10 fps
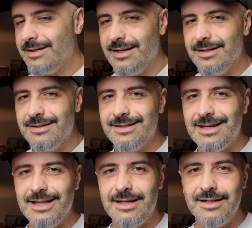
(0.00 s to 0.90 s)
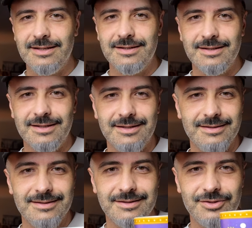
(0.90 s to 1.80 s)
uh, a la uh,
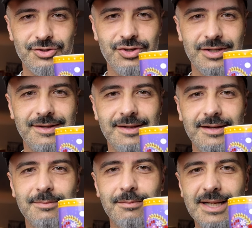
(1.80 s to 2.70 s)
Jonathan.